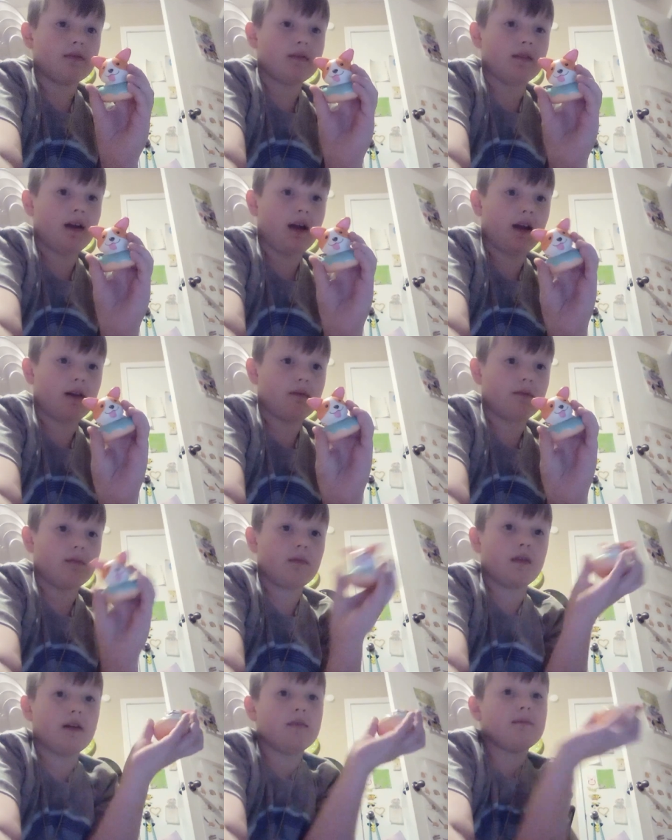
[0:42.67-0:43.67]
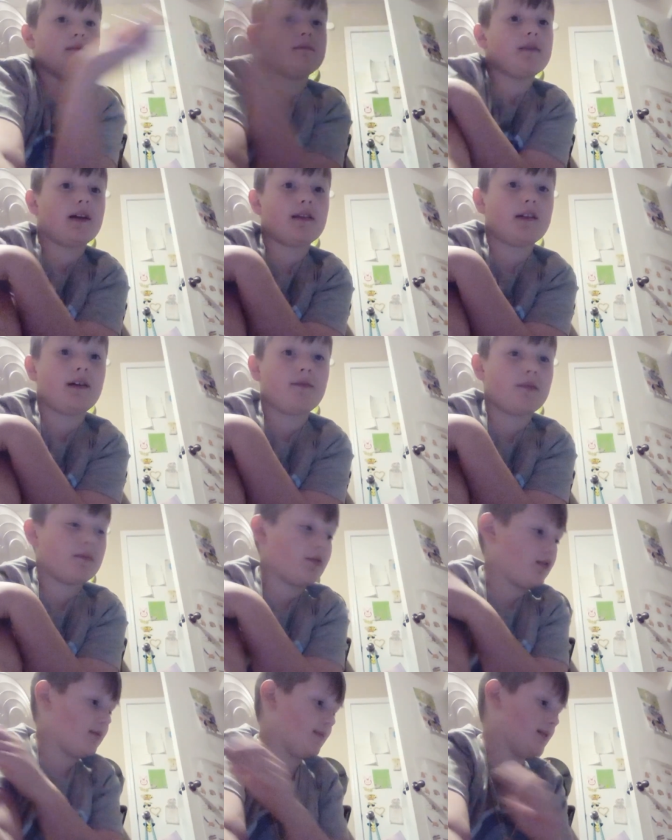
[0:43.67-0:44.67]
I, no, that's not from
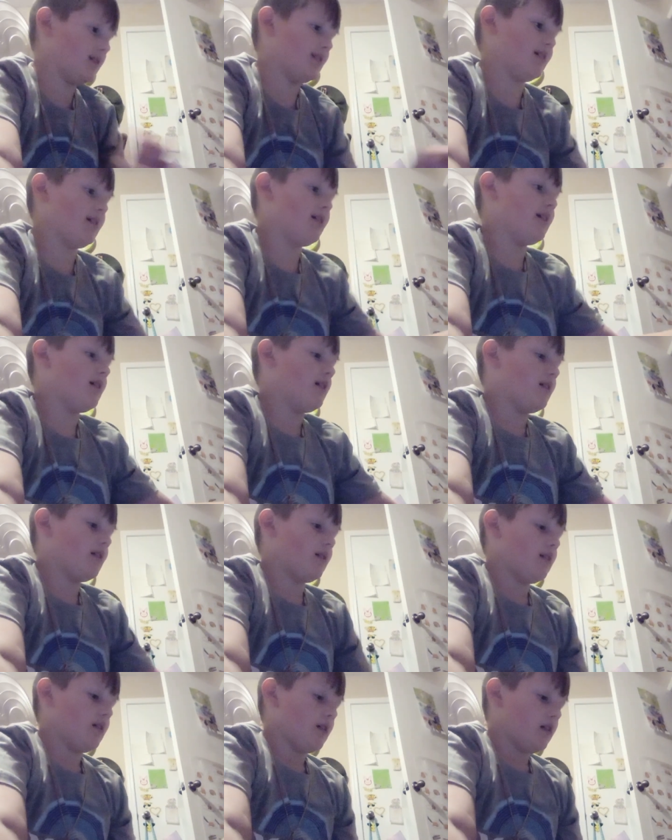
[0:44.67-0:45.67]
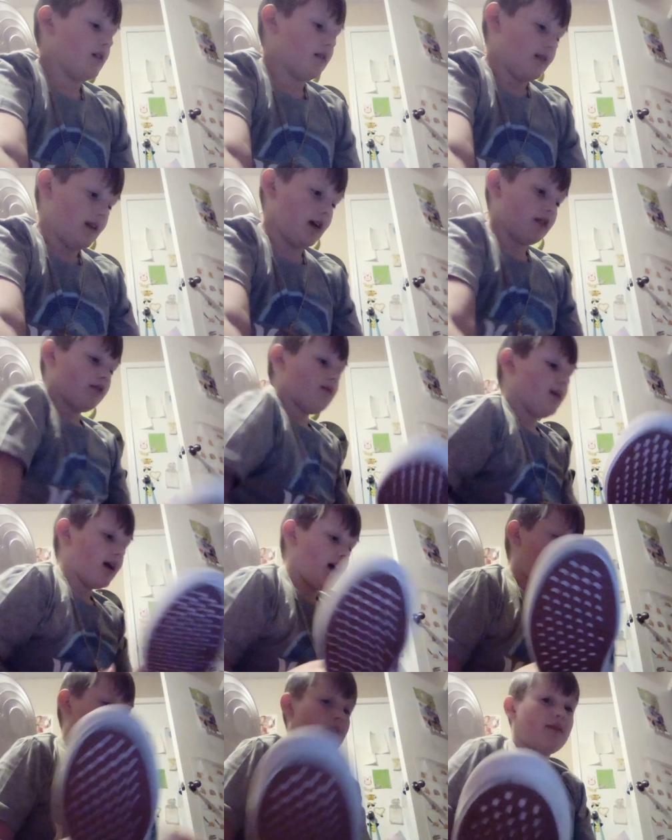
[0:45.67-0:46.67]
Christmas. Next we
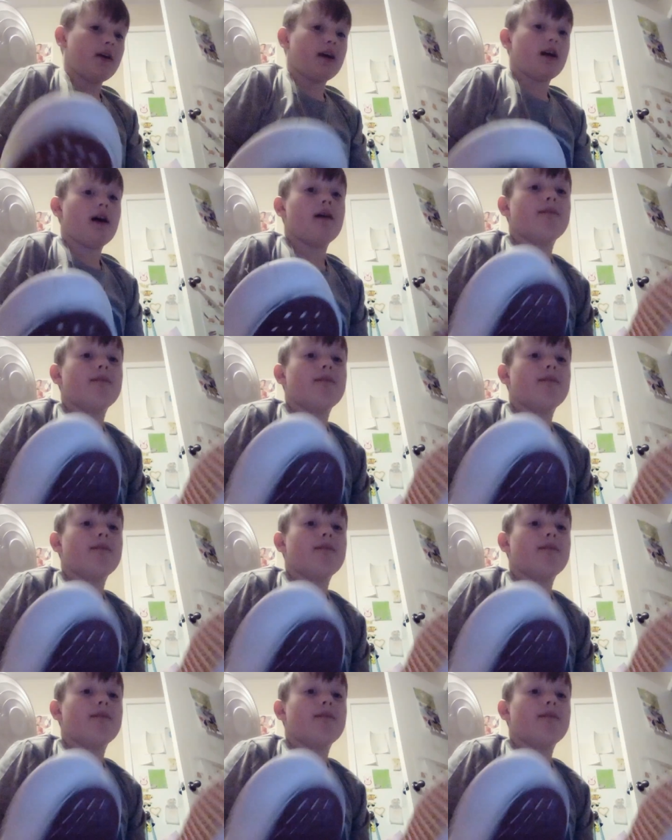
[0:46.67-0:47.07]
have, I got